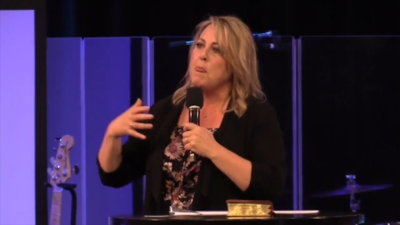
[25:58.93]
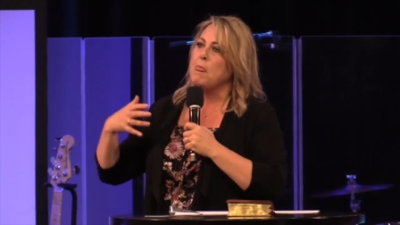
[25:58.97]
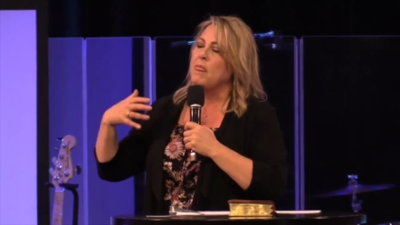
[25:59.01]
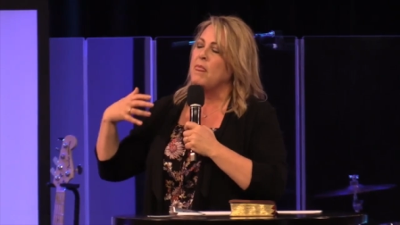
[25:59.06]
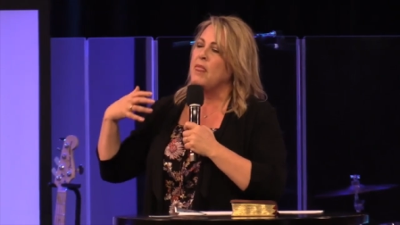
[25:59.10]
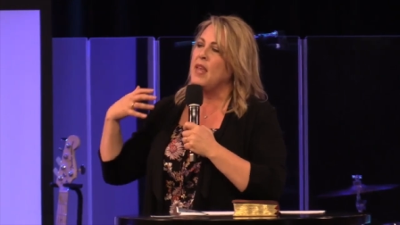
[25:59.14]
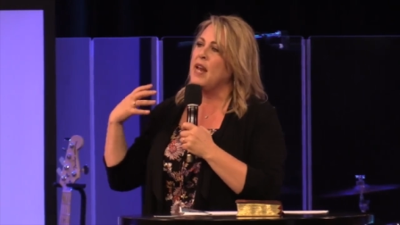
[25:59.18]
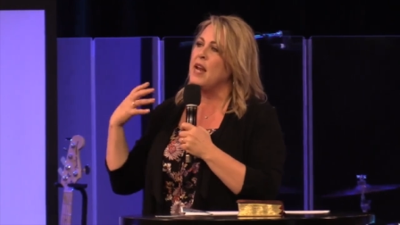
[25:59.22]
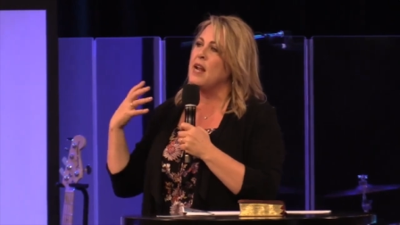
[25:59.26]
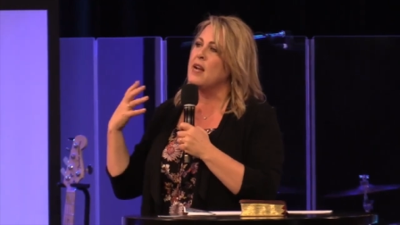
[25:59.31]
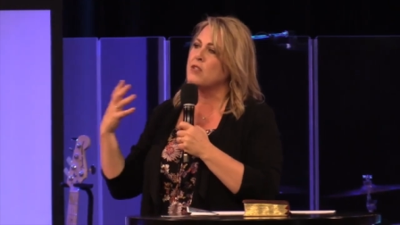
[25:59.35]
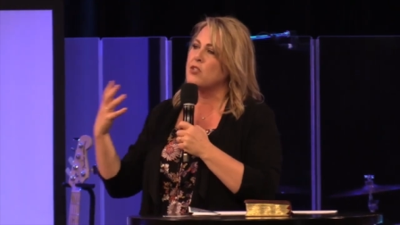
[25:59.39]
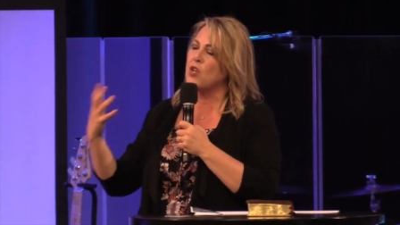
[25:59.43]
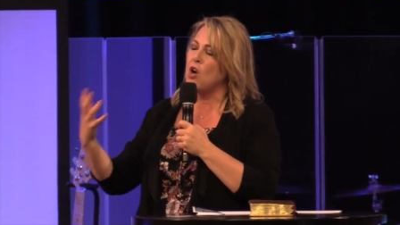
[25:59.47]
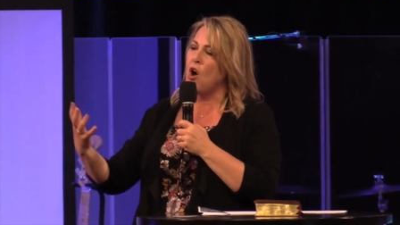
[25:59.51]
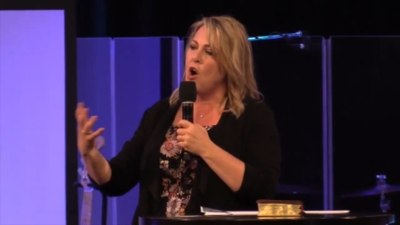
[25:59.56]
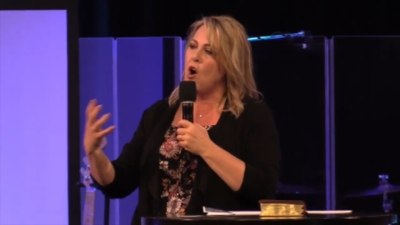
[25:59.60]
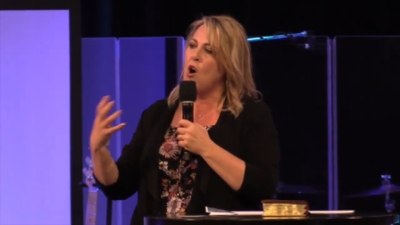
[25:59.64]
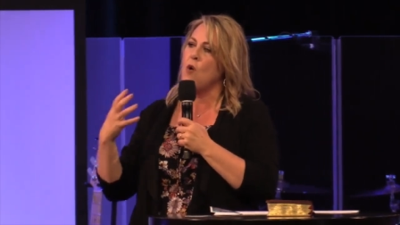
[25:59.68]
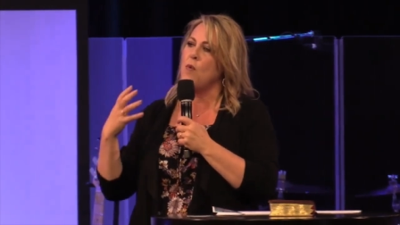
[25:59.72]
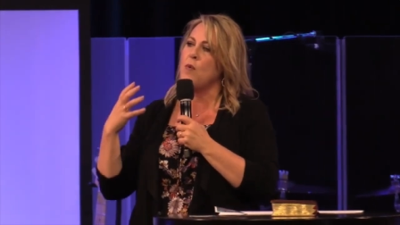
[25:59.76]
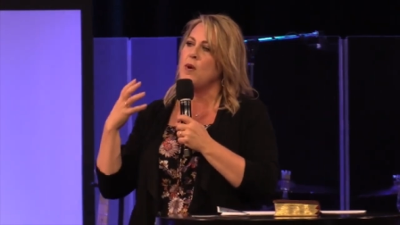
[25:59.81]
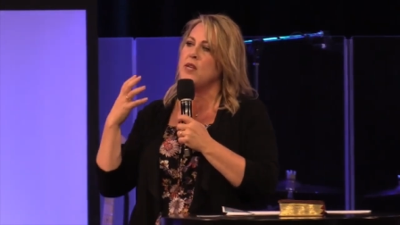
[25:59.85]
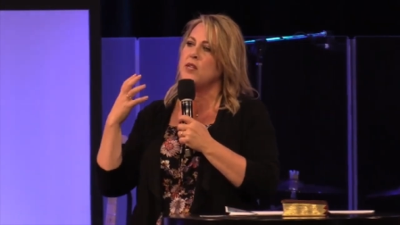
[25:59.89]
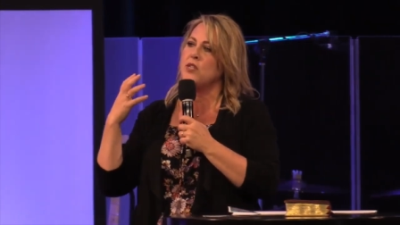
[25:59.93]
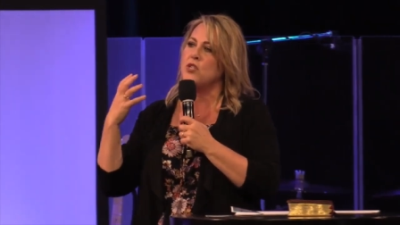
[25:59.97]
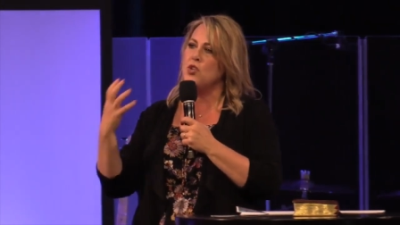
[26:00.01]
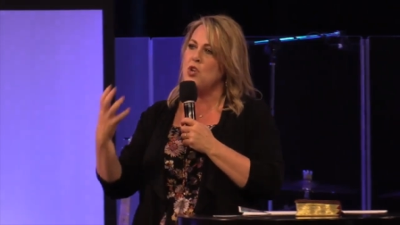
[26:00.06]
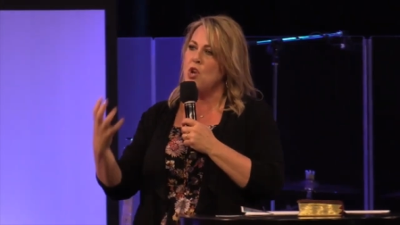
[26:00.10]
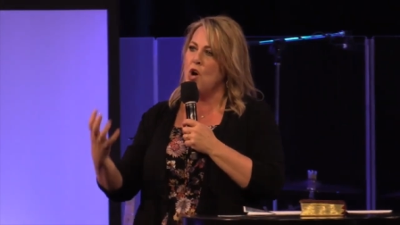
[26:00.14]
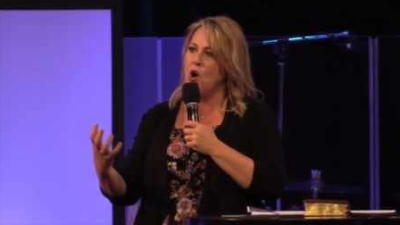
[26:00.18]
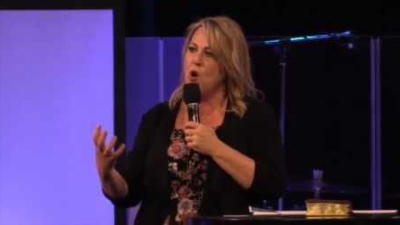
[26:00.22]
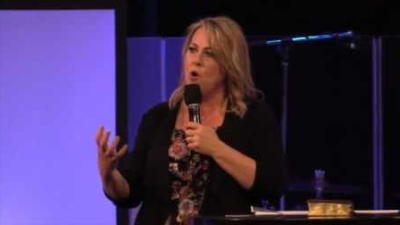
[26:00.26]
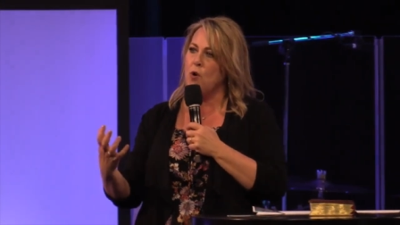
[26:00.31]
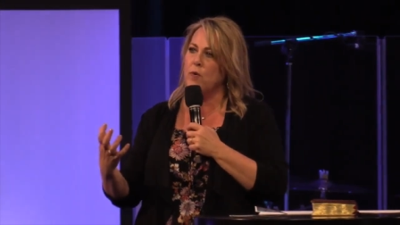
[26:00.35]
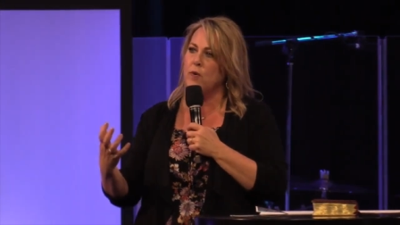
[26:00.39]
that has always
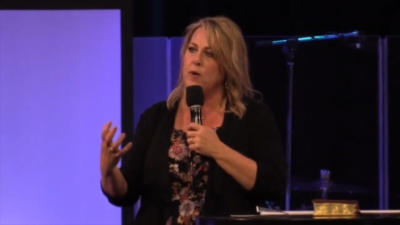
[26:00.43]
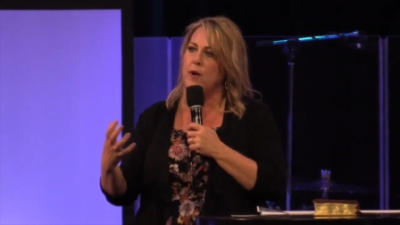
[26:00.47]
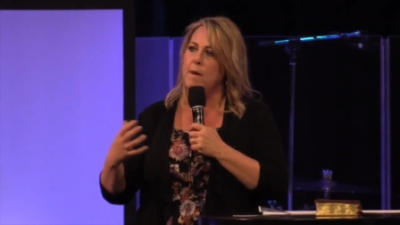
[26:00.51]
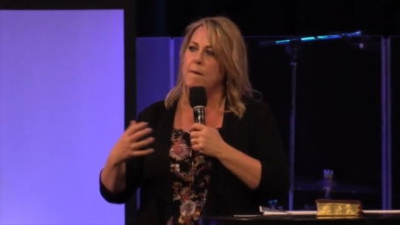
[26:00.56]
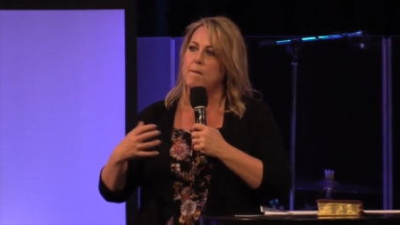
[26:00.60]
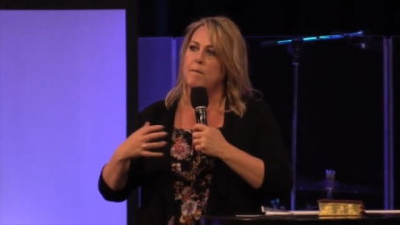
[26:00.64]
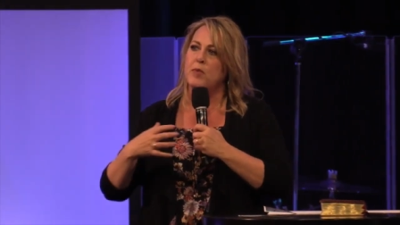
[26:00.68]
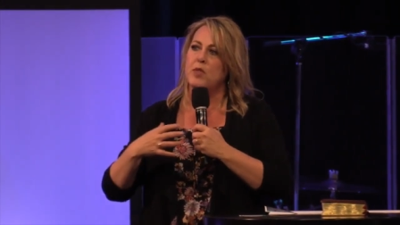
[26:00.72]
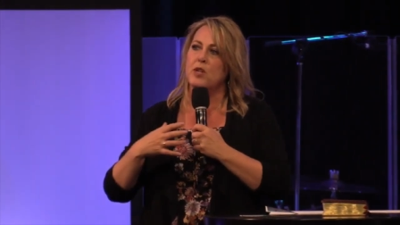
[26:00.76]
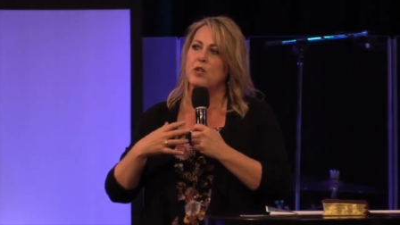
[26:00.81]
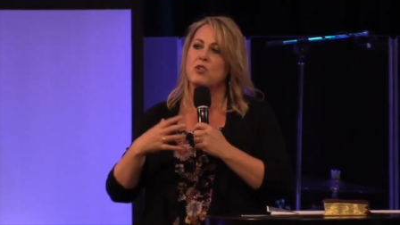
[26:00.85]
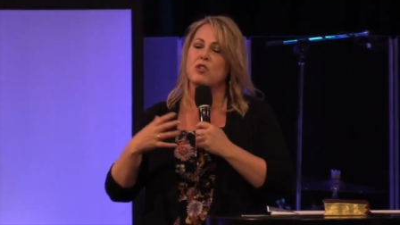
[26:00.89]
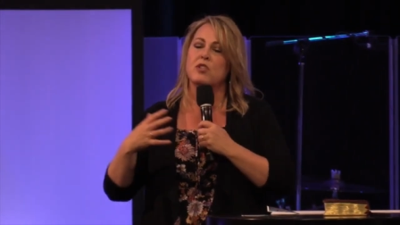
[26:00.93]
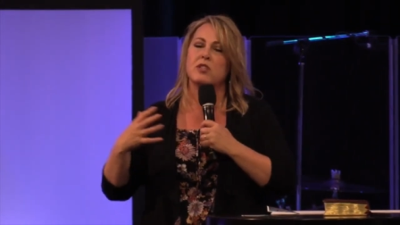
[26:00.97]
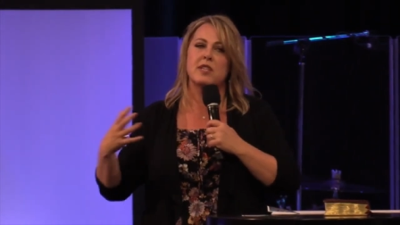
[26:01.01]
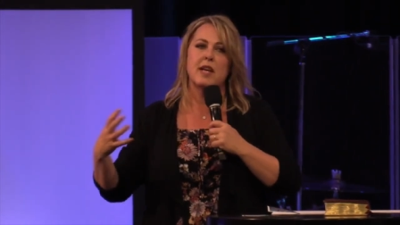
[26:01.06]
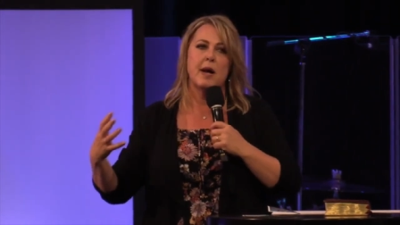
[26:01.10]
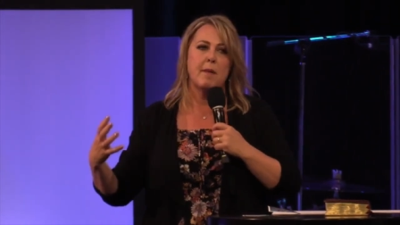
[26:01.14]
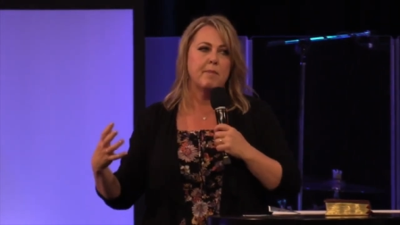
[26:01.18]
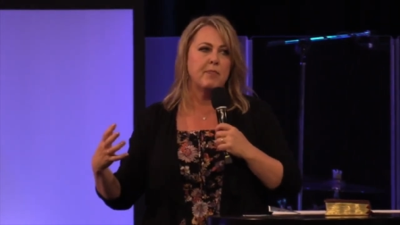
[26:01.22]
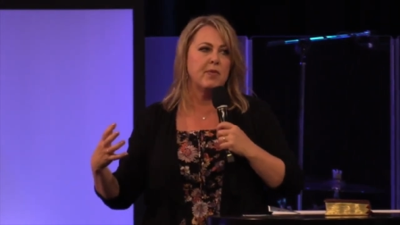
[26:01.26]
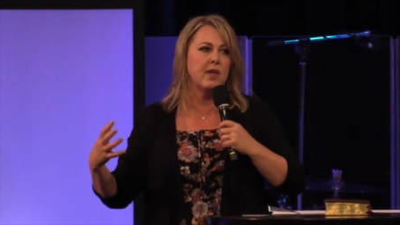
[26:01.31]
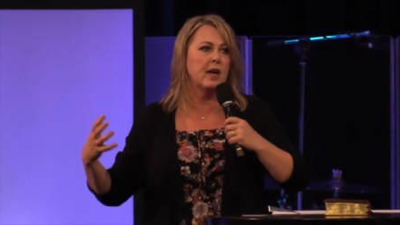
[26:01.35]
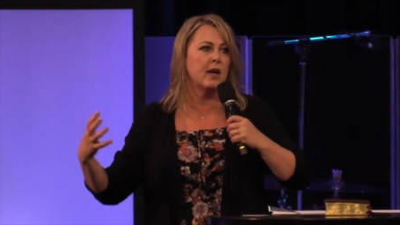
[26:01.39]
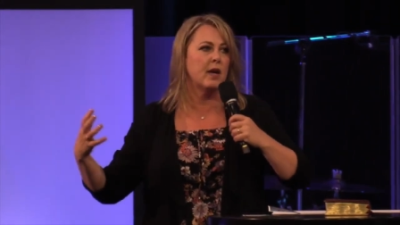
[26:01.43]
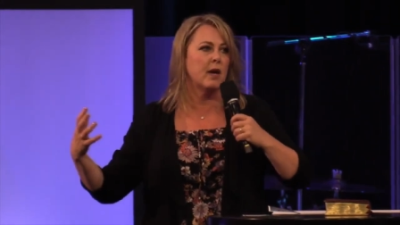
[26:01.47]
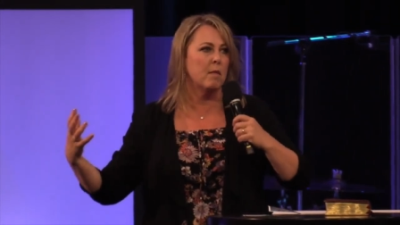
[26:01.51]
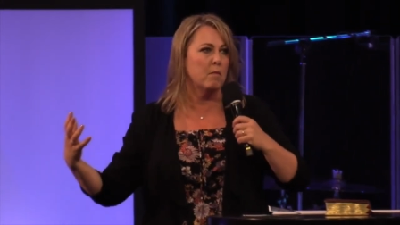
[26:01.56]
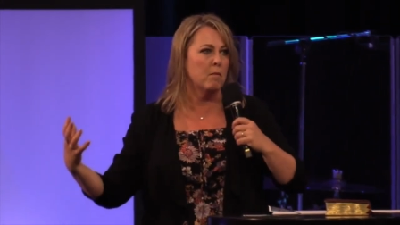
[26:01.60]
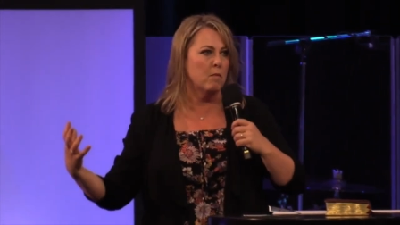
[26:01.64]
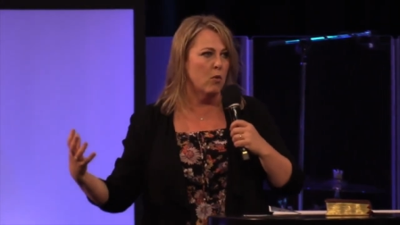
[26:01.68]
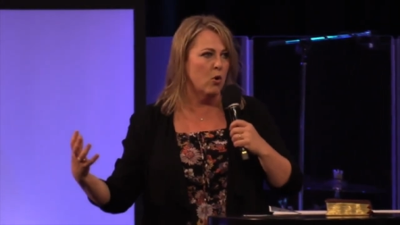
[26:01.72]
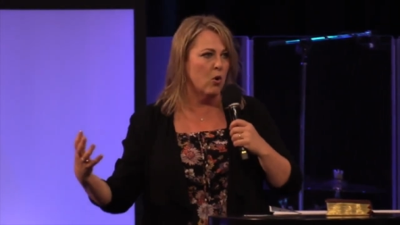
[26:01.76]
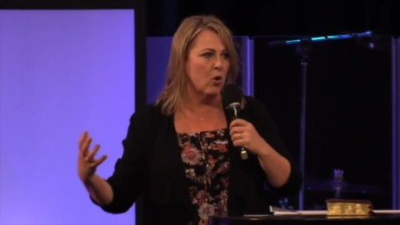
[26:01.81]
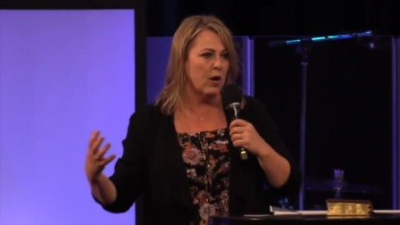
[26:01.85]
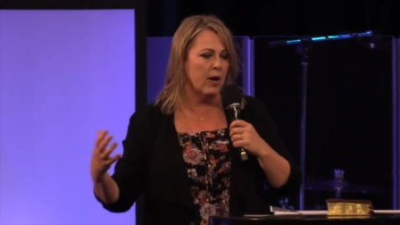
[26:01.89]
known there's something
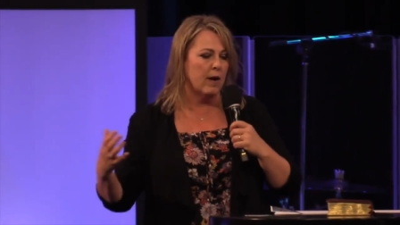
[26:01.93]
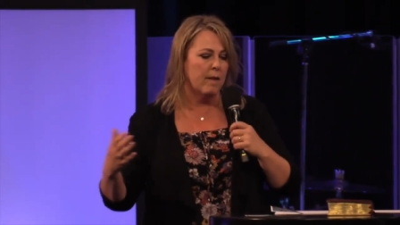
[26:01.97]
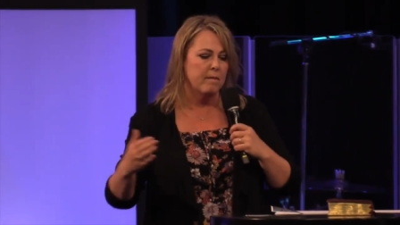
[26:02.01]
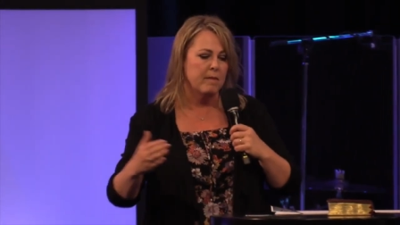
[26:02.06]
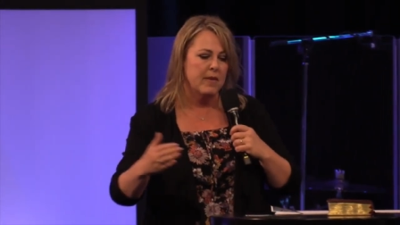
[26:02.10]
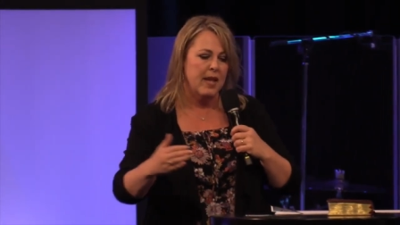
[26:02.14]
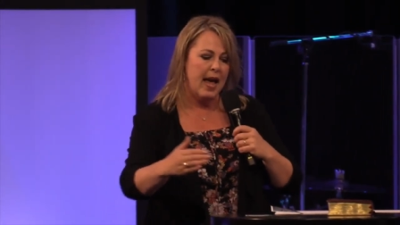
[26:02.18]
more,